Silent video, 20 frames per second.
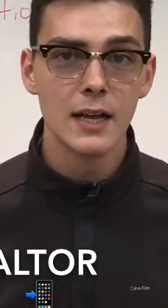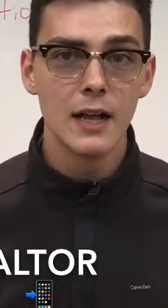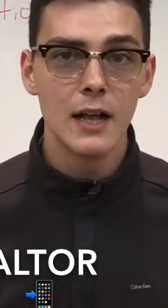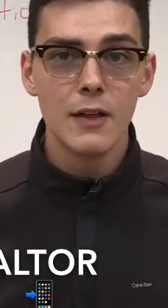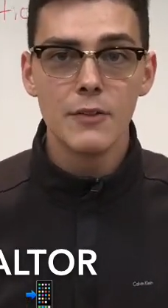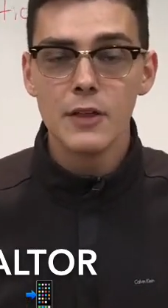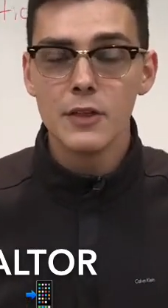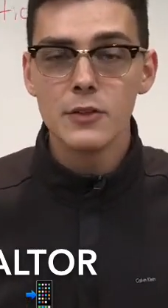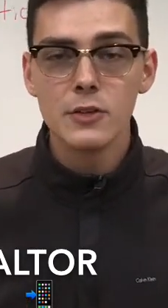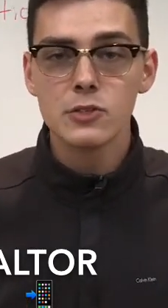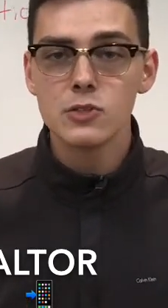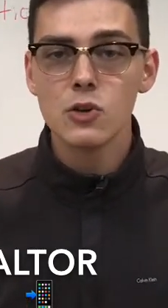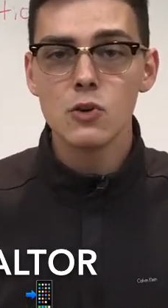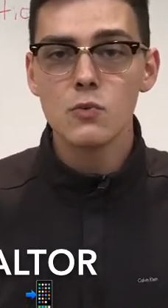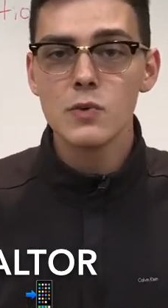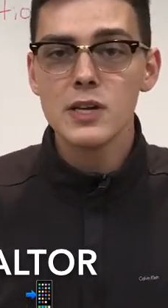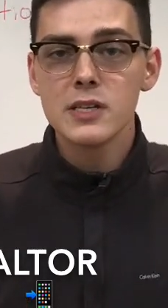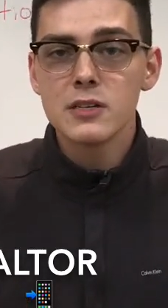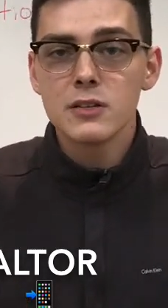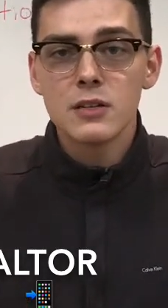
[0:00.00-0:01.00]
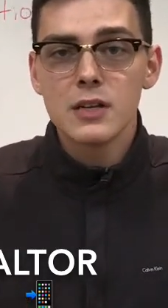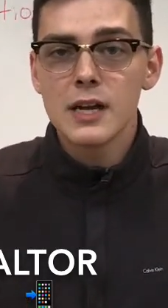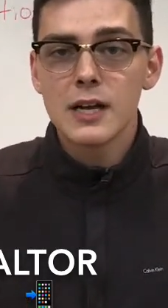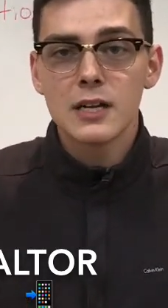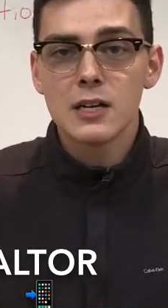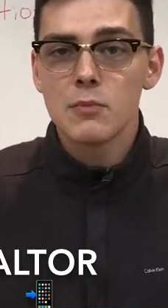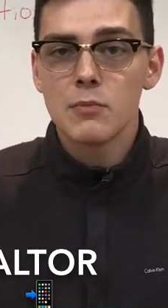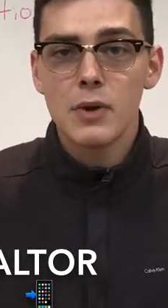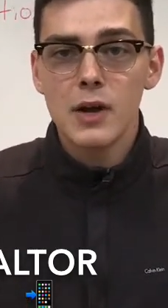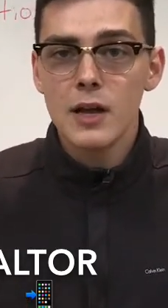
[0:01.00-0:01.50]
then there's no reason they're not going
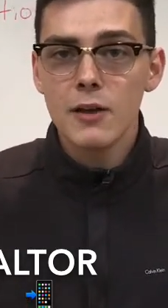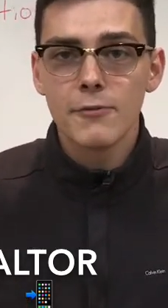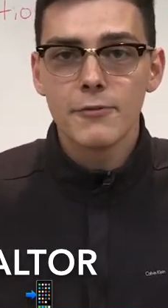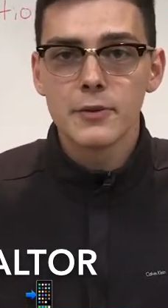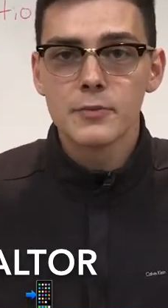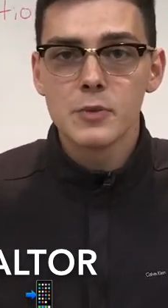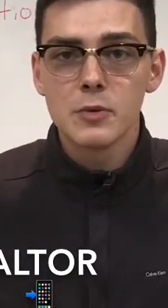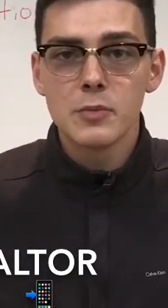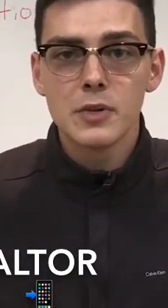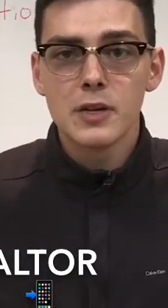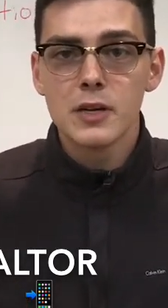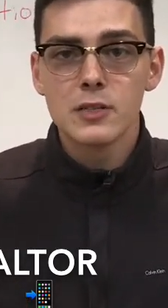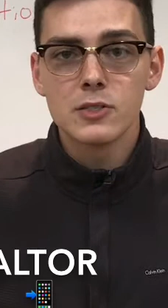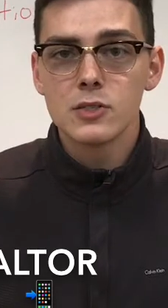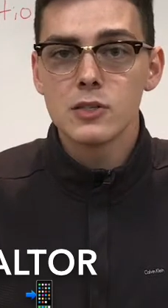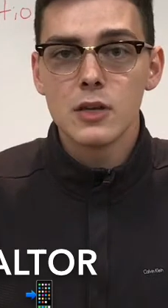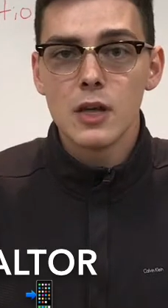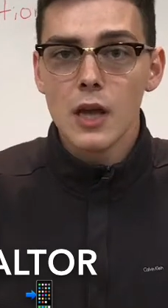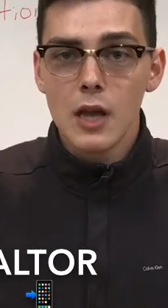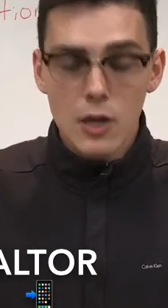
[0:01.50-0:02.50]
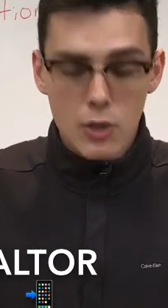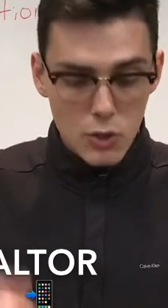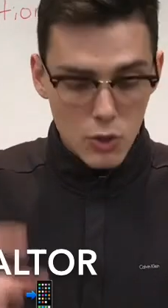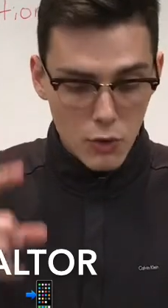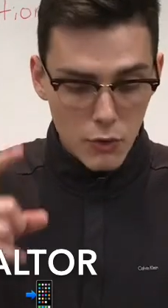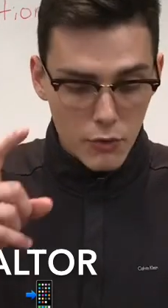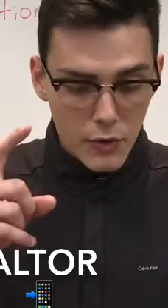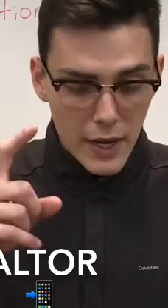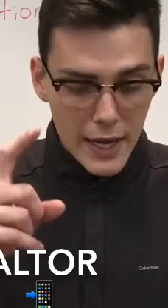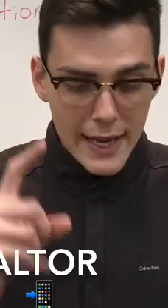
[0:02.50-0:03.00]
to buy it from you because
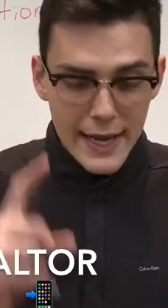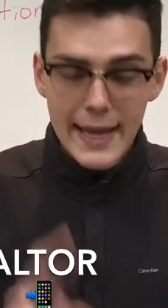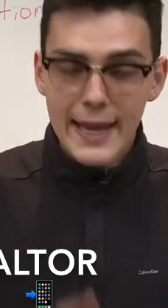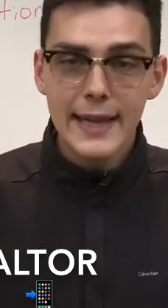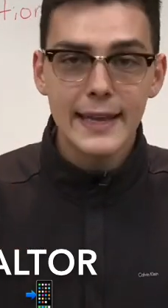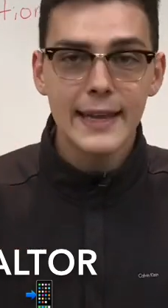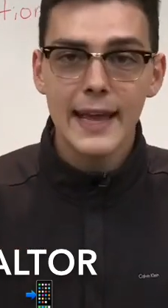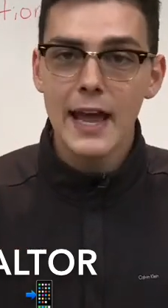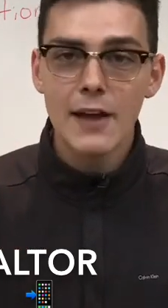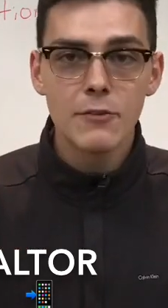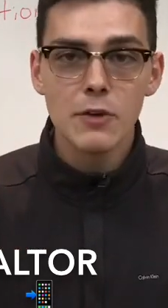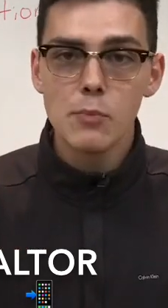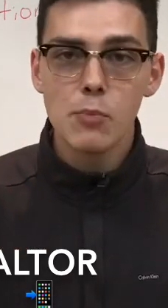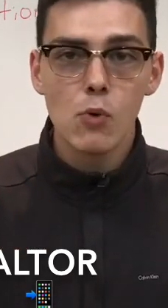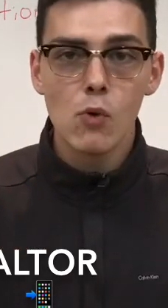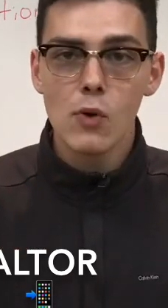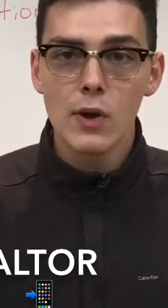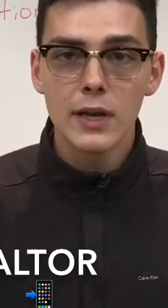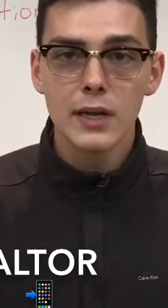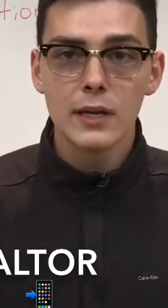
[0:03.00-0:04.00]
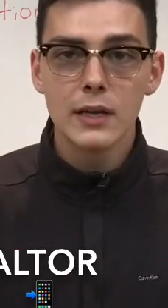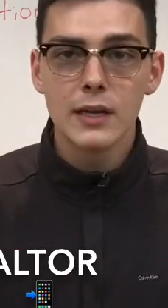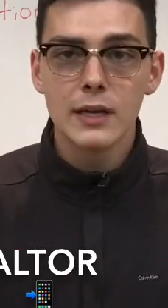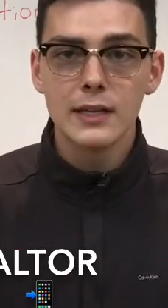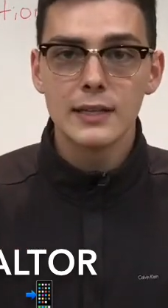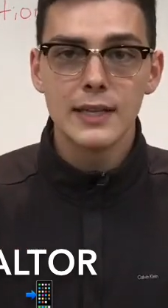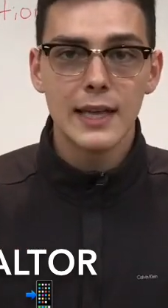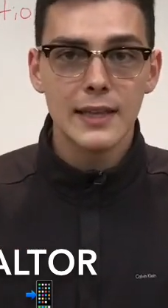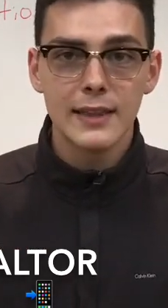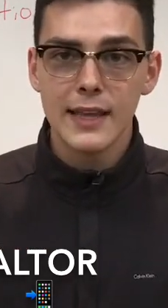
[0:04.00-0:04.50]
you've hit every point
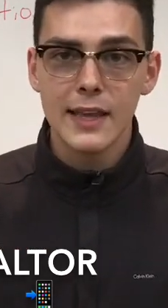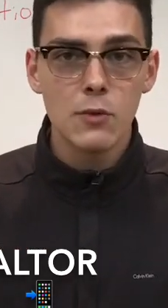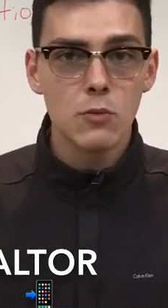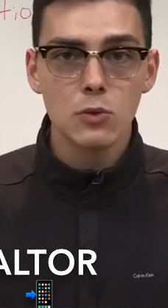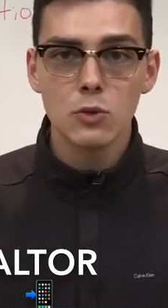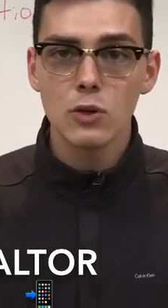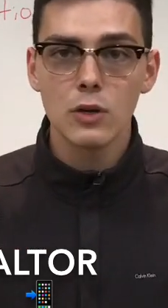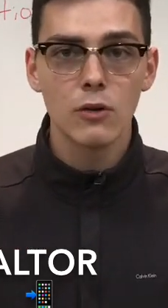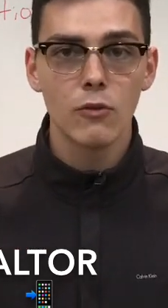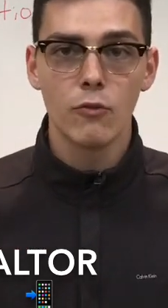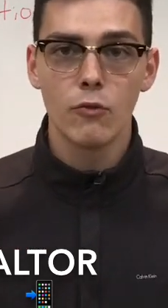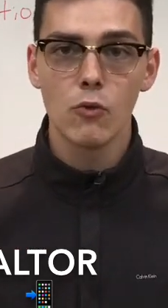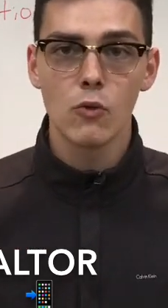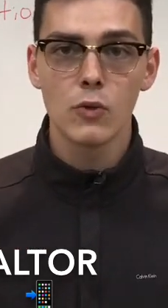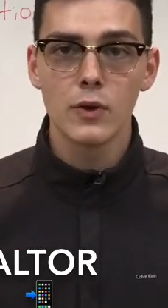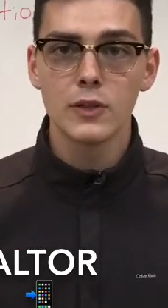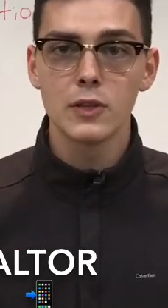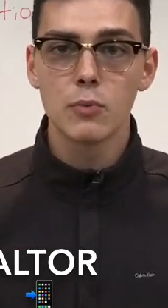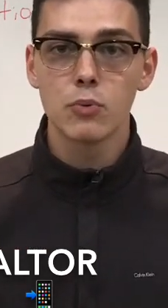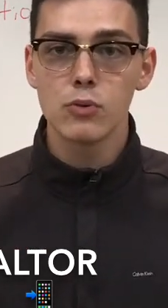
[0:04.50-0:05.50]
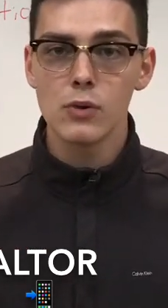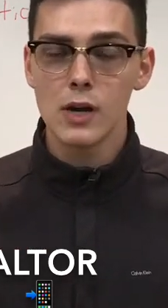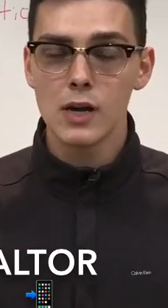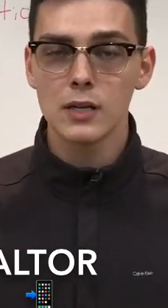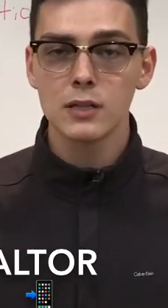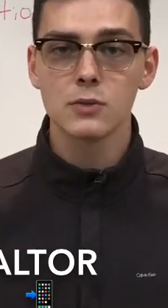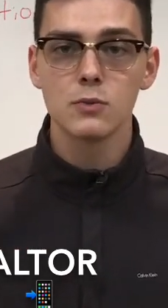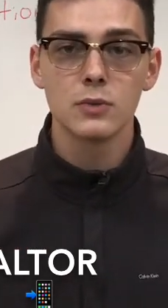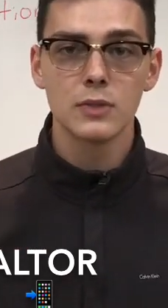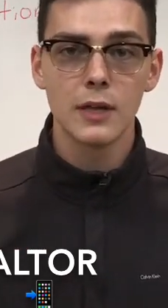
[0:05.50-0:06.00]
that they were looking for in the product
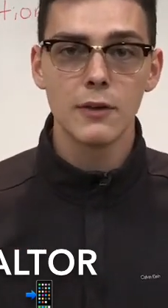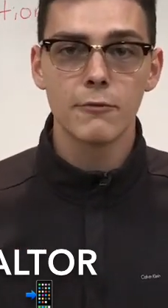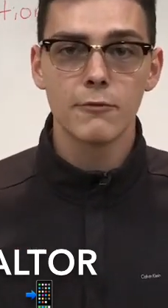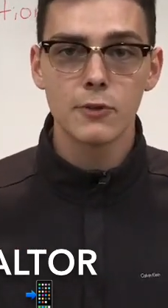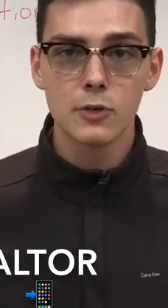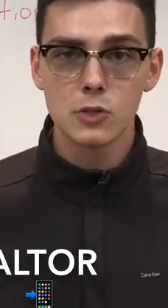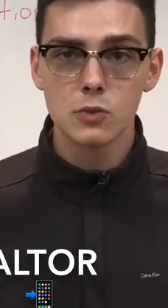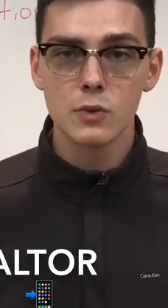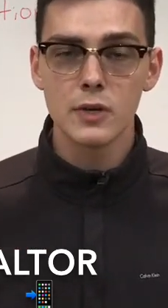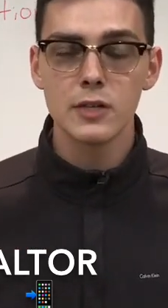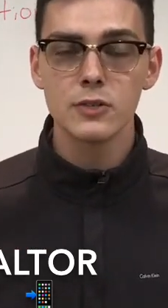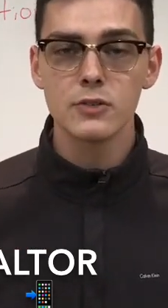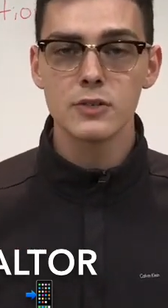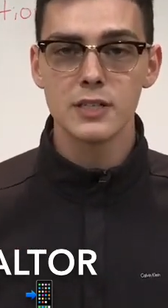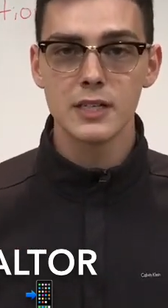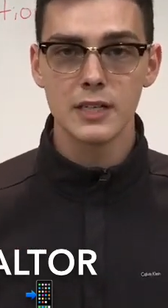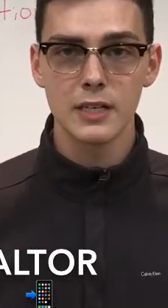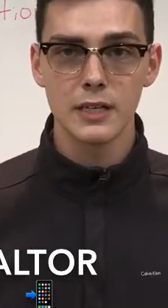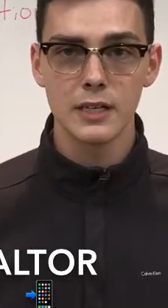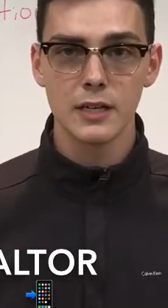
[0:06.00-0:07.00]
when they first were interested in it.